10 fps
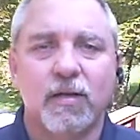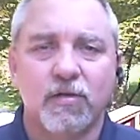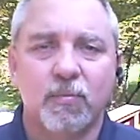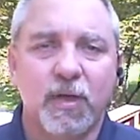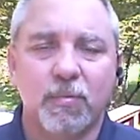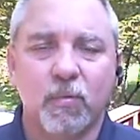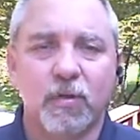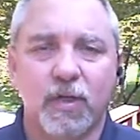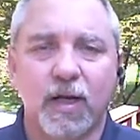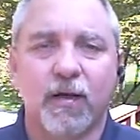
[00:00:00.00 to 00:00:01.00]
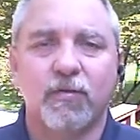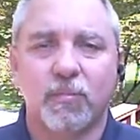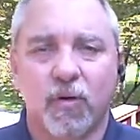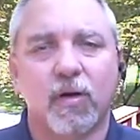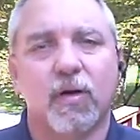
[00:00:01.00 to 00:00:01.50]
so people would not have
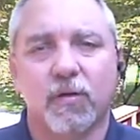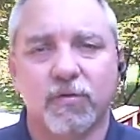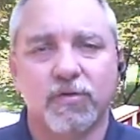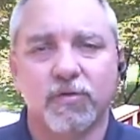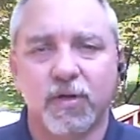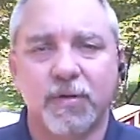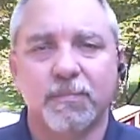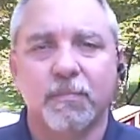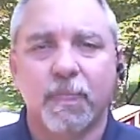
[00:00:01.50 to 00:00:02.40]
to park on the street.